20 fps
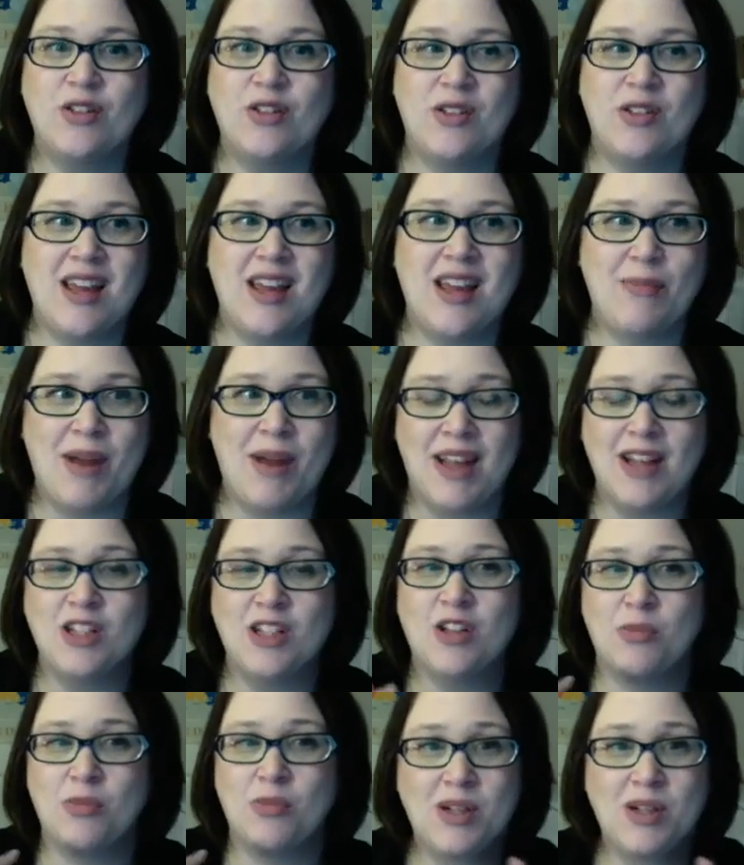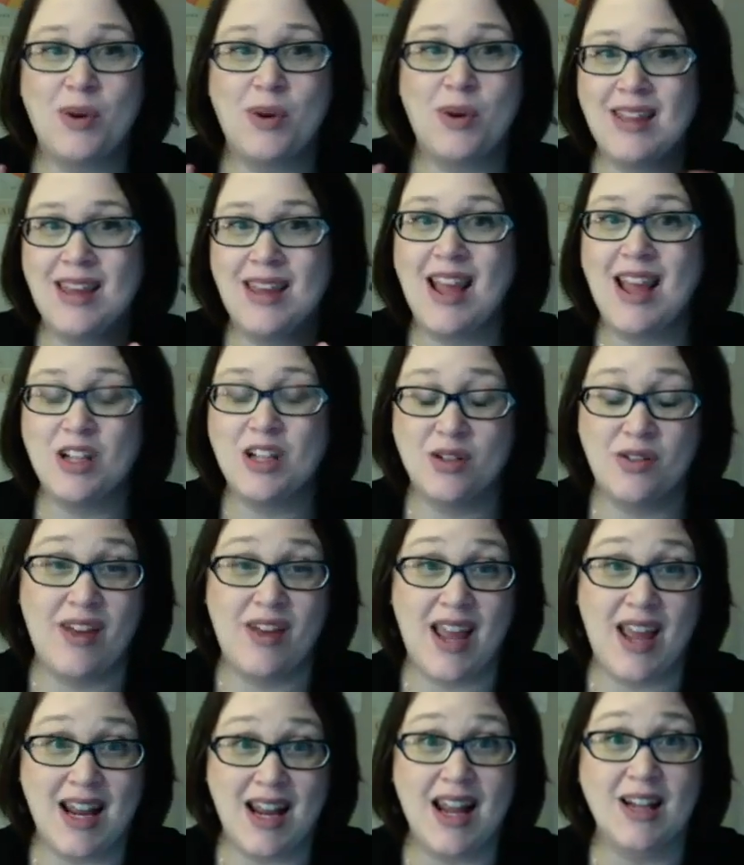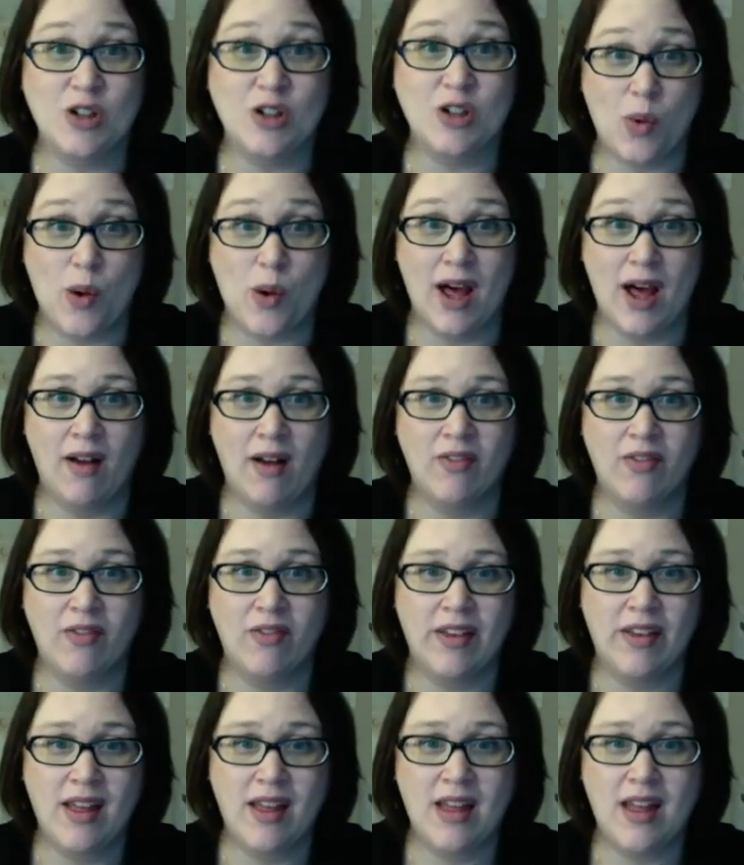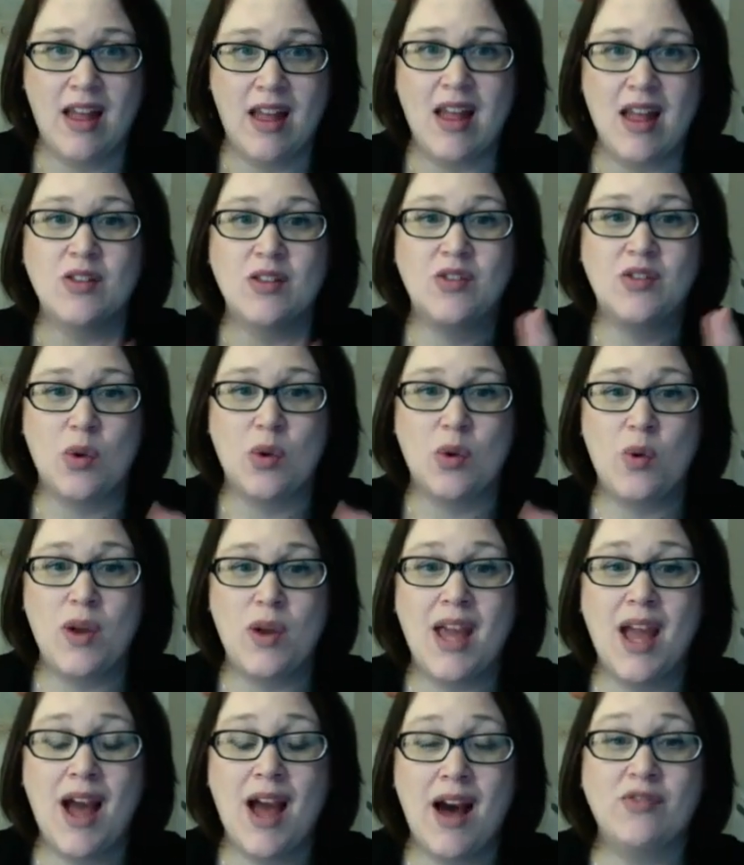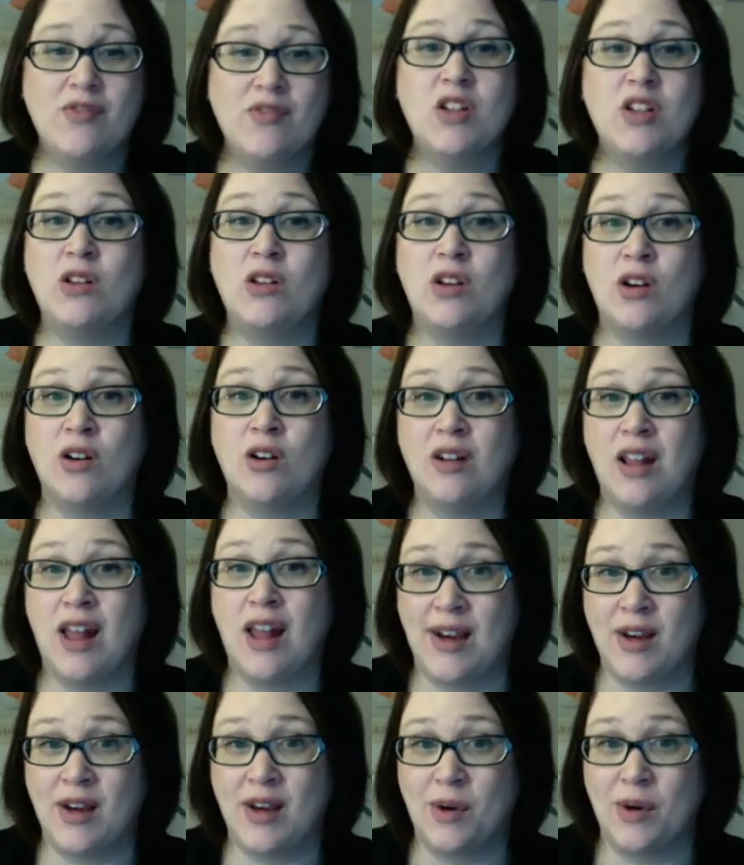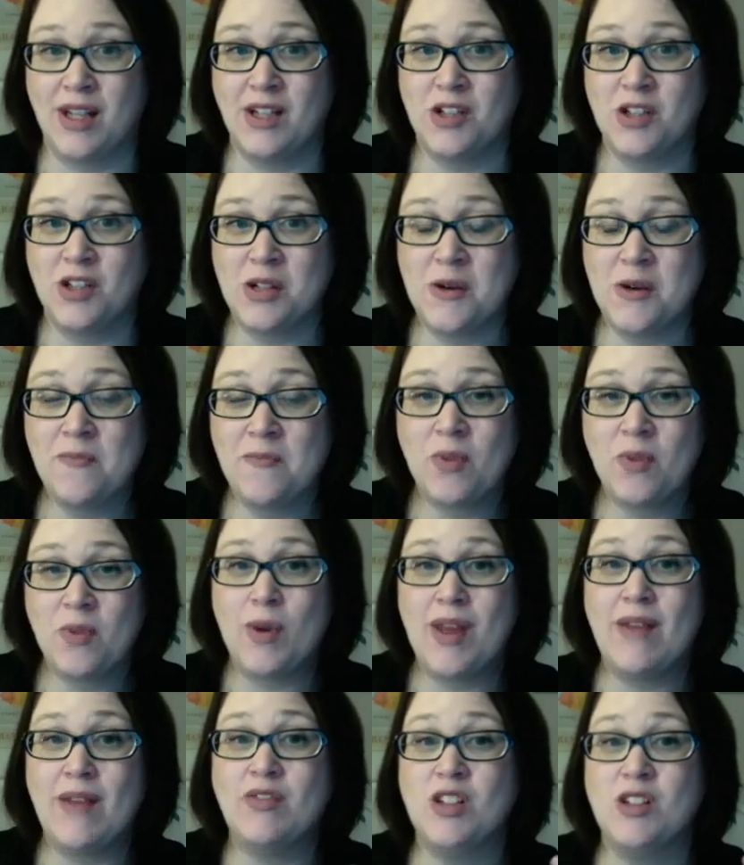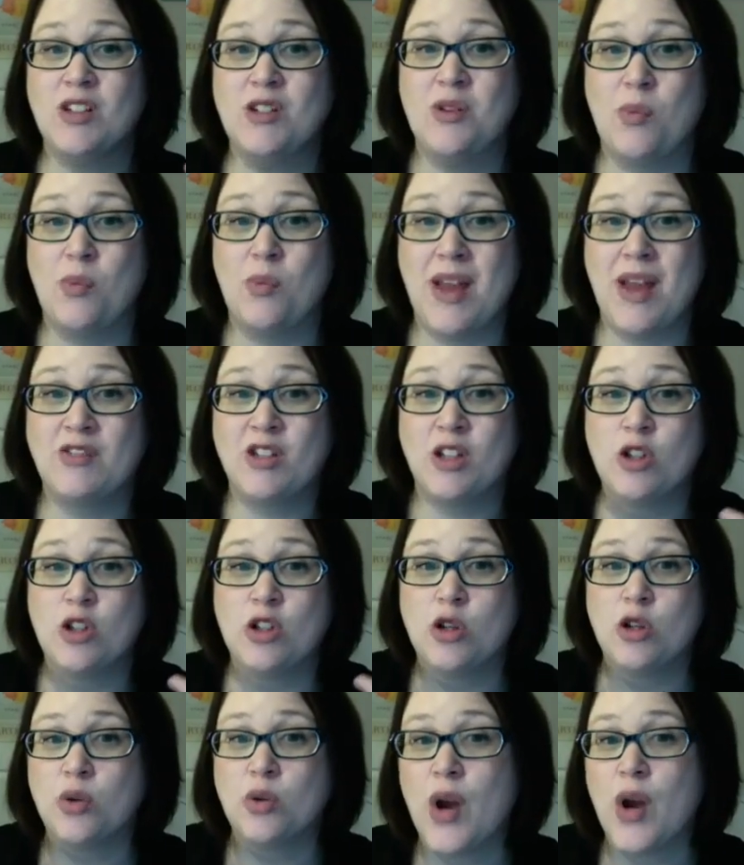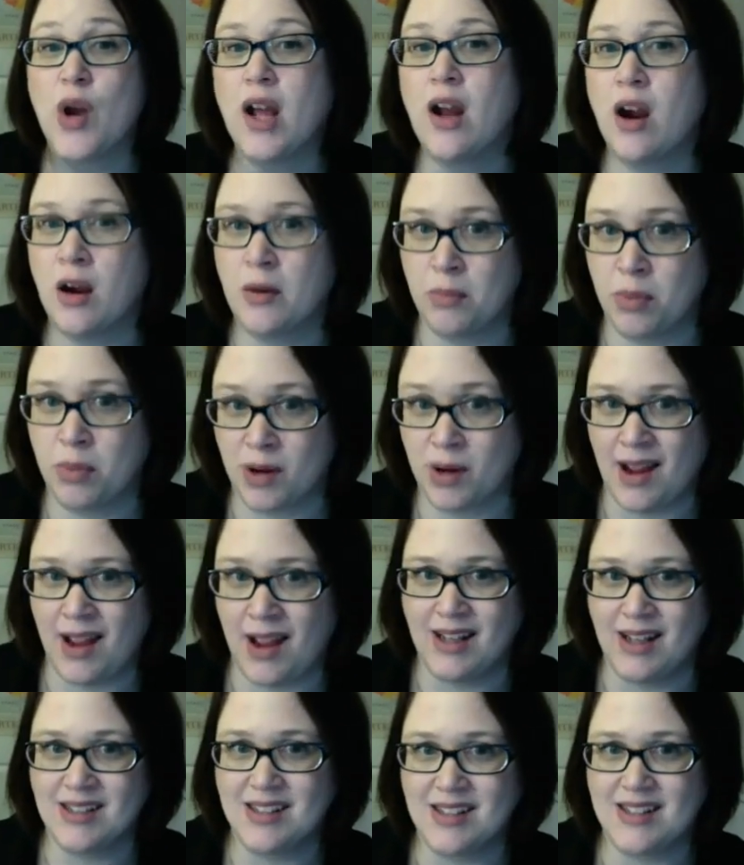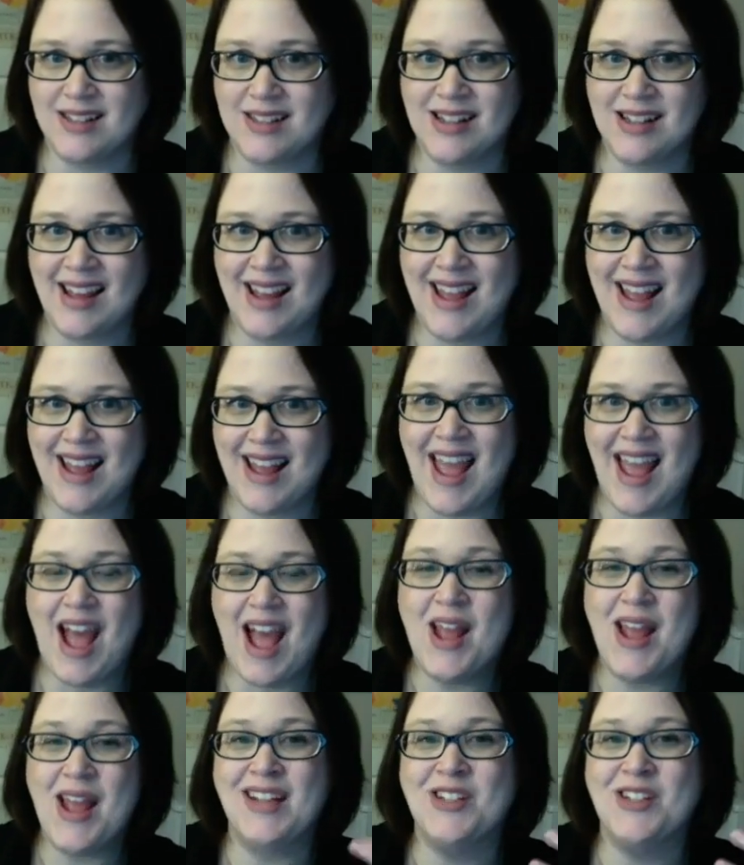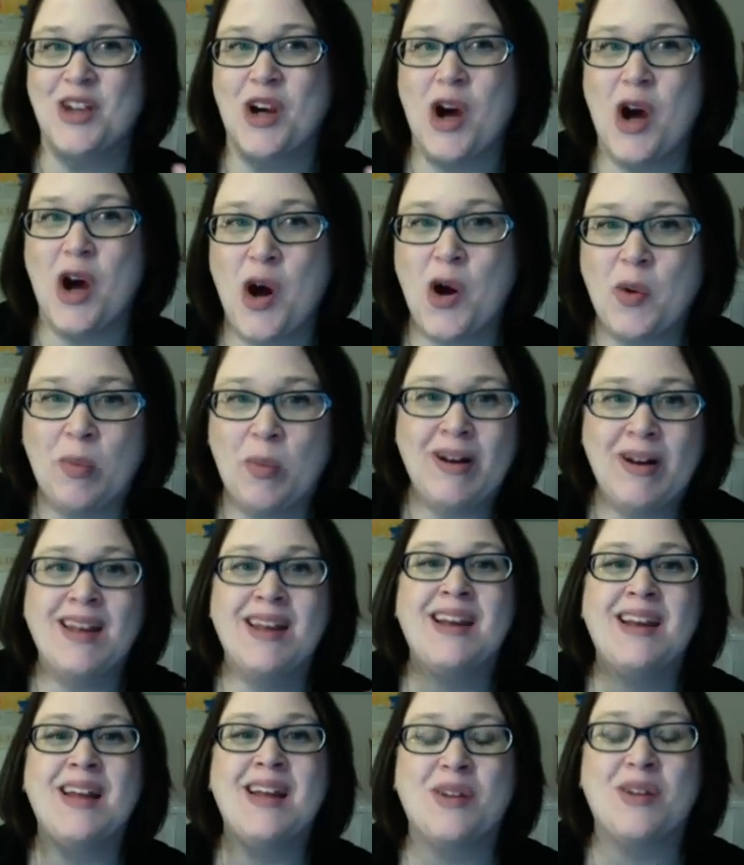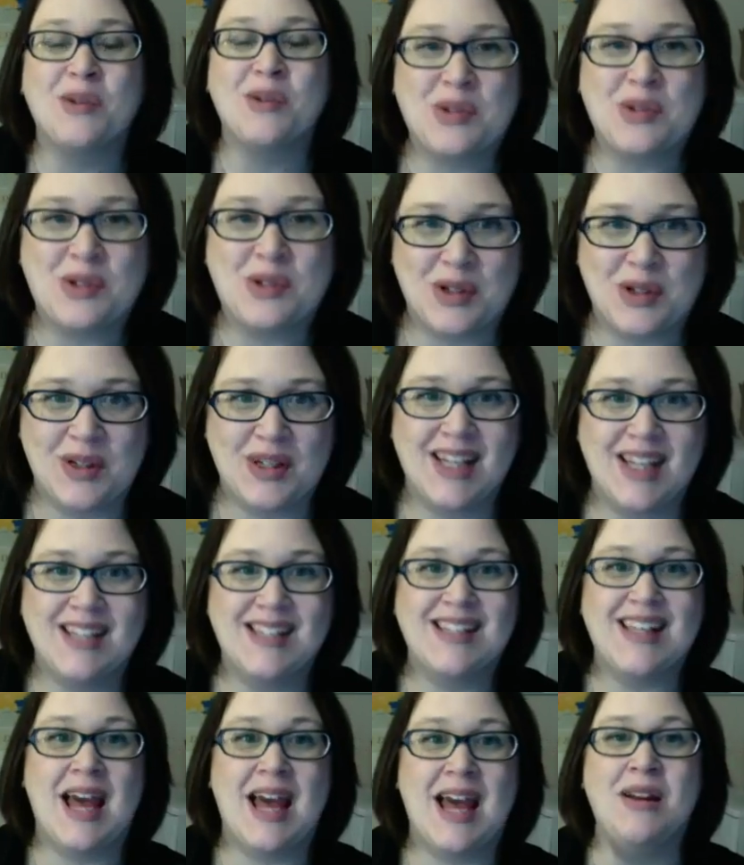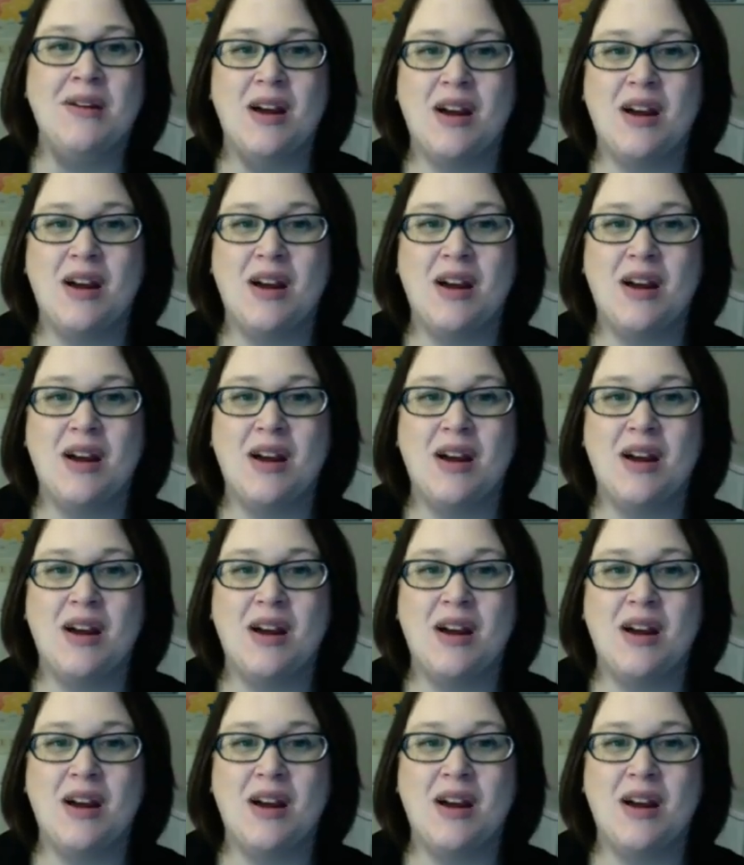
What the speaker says: the age, between the age of 8 and 12. So we have to learn language. We have to trick our brains into opening those circuits and